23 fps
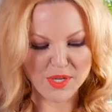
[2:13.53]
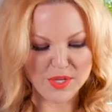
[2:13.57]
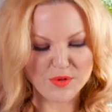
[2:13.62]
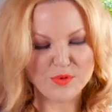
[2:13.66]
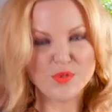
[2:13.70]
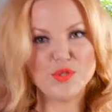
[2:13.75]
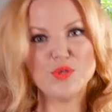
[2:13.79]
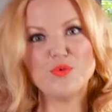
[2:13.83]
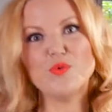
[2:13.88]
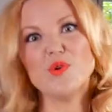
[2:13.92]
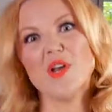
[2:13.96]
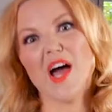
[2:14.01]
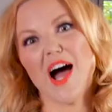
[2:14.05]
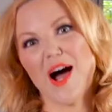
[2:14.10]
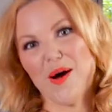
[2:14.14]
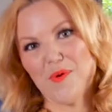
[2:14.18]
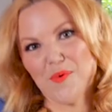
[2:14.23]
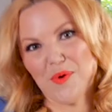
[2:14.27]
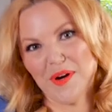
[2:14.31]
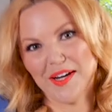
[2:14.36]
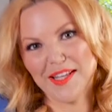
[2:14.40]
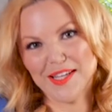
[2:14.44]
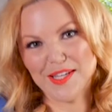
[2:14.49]
You do
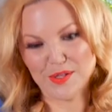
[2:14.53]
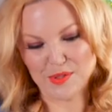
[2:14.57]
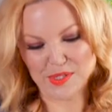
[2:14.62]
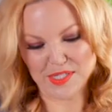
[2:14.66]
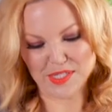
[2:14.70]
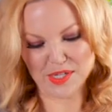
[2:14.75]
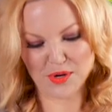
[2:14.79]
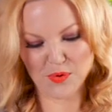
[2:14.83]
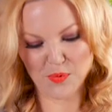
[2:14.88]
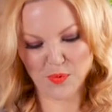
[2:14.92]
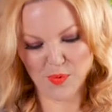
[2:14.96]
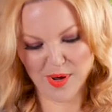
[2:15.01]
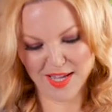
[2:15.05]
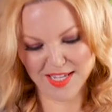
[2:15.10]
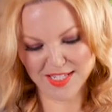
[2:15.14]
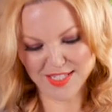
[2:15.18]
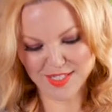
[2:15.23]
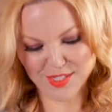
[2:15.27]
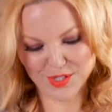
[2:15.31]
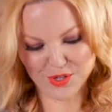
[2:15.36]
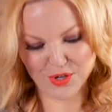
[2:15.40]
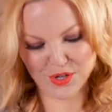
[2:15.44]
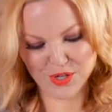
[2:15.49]
not want to use a
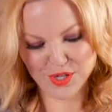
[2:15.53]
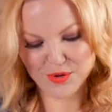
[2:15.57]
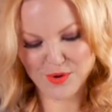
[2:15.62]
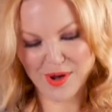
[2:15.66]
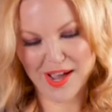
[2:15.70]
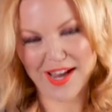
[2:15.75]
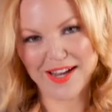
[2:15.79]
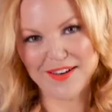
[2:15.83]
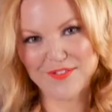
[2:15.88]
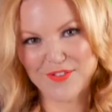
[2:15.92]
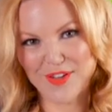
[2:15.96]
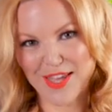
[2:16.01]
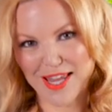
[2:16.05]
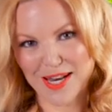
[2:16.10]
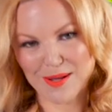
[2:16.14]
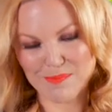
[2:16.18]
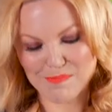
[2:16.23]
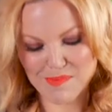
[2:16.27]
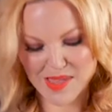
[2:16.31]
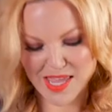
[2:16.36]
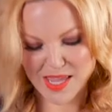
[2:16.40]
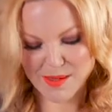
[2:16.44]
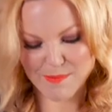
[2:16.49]
whisk or you kind of get
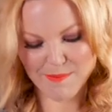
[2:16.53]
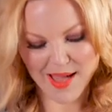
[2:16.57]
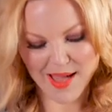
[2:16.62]
a big